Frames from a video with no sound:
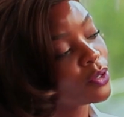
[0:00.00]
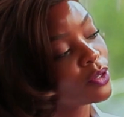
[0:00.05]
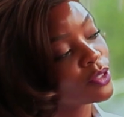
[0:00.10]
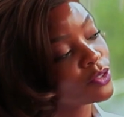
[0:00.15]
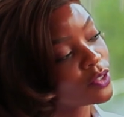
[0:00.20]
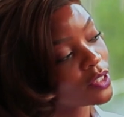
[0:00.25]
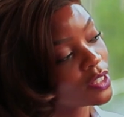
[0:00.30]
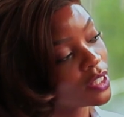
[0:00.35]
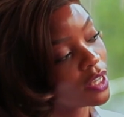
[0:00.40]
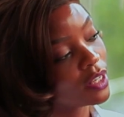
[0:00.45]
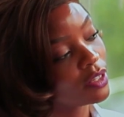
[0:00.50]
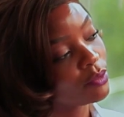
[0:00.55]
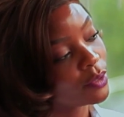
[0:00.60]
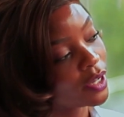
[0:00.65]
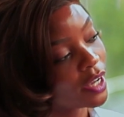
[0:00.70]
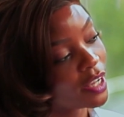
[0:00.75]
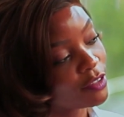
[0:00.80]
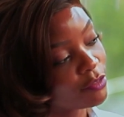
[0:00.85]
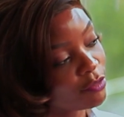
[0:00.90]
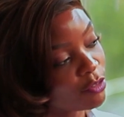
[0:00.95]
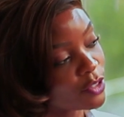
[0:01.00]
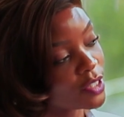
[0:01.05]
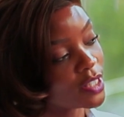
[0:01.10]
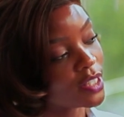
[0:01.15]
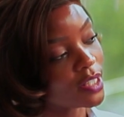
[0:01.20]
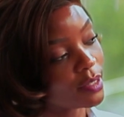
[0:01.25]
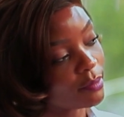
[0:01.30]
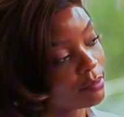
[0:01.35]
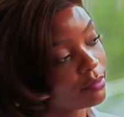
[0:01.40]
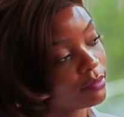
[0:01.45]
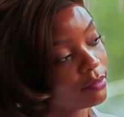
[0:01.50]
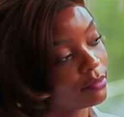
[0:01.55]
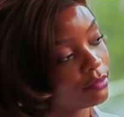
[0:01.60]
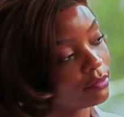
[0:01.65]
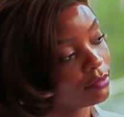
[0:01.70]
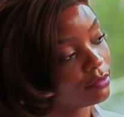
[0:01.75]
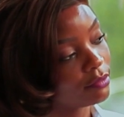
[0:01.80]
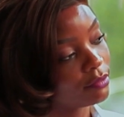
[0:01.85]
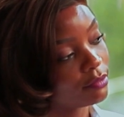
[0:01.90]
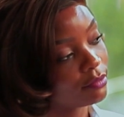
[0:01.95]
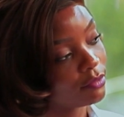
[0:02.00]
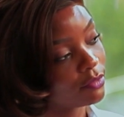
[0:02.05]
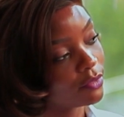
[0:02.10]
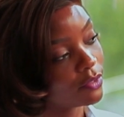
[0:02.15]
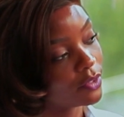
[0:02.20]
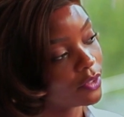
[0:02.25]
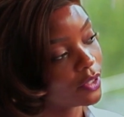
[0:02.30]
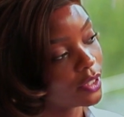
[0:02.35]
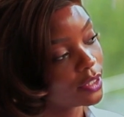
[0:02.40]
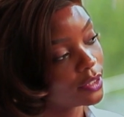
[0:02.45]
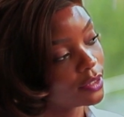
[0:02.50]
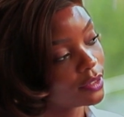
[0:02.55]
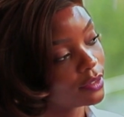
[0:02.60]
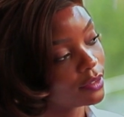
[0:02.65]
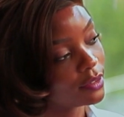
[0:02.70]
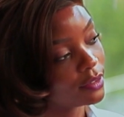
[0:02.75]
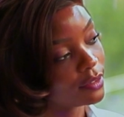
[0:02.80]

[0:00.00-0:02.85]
because you said we can't force them, right?